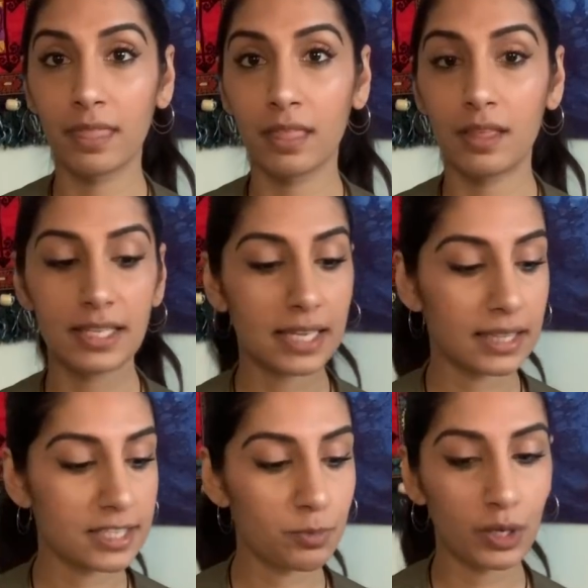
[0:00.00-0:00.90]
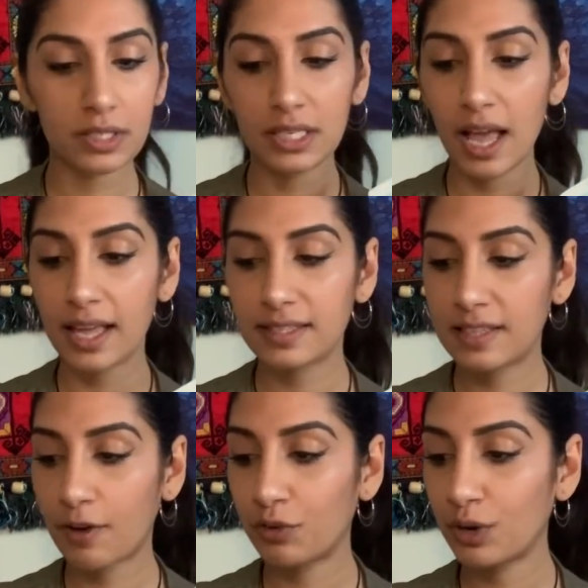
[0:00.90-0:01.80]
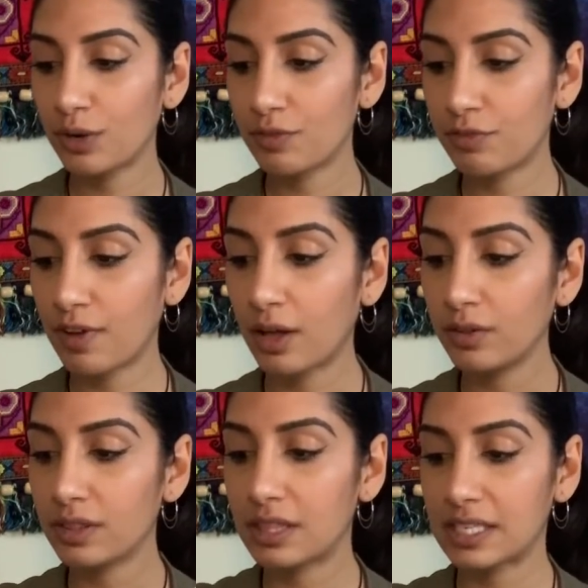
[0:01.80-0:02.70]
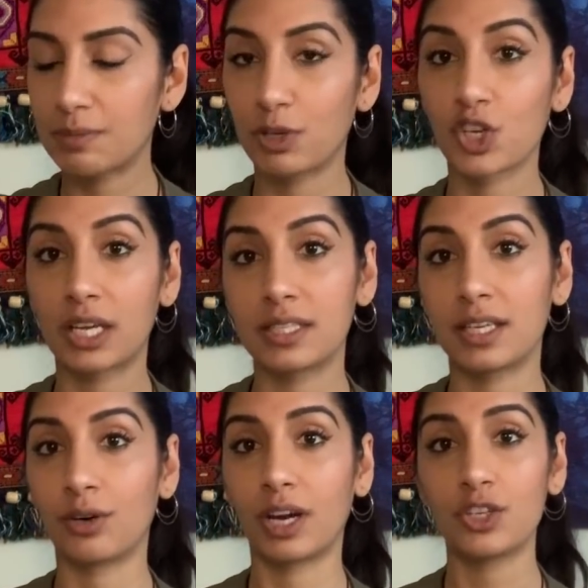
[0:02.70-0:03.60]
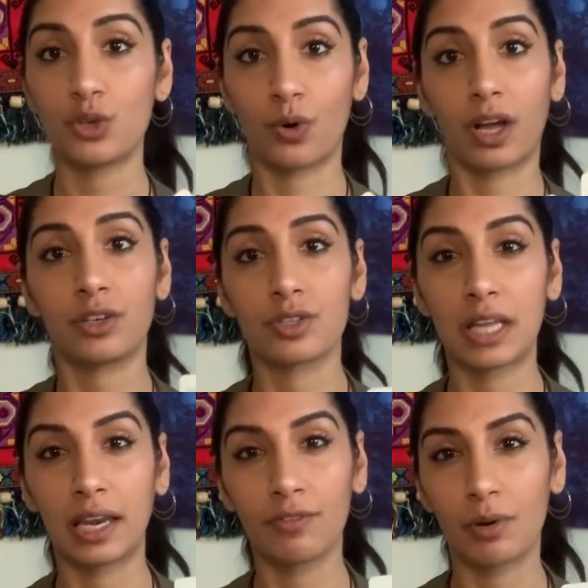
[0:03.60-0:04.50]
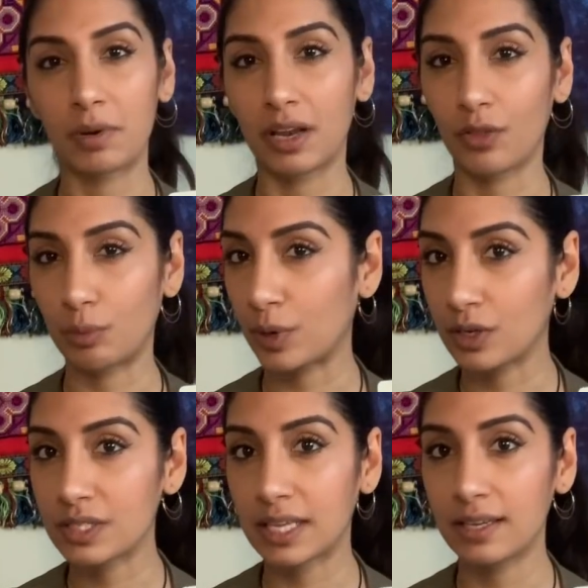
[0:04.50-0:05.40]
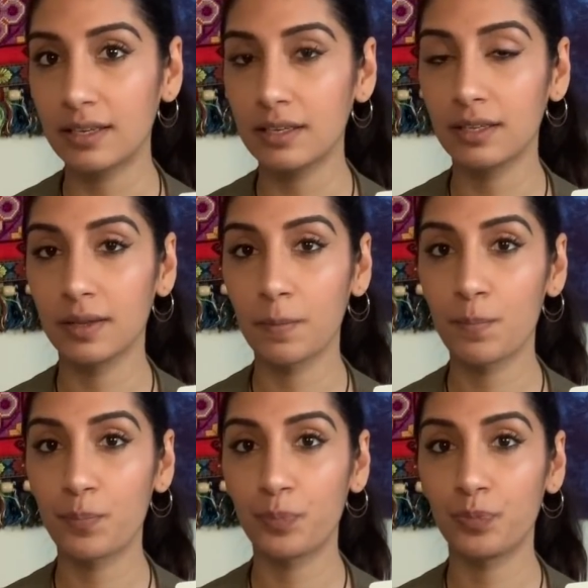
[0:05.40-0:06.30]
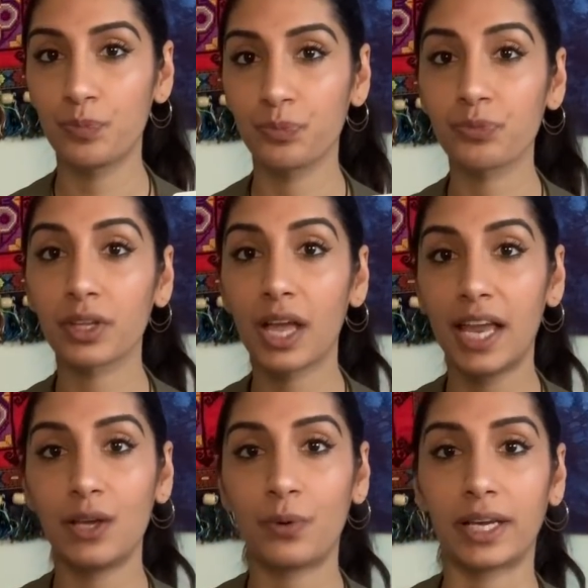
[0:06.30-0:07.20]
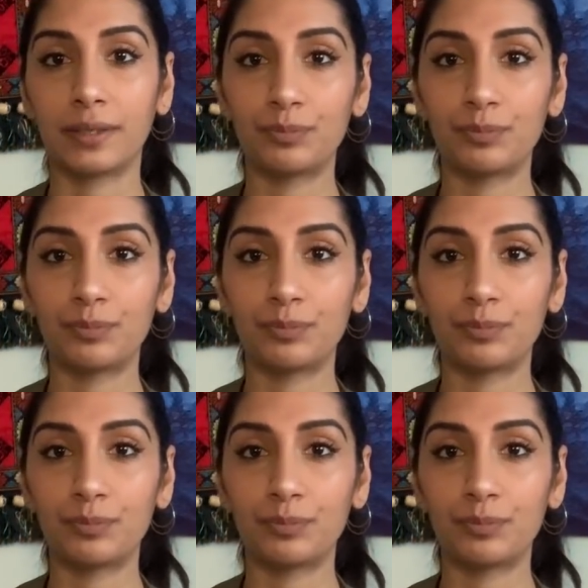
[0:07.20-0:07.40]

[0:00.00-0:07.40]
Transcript: It's like this person has never felt this much consideration or understanding from another person. Anyway,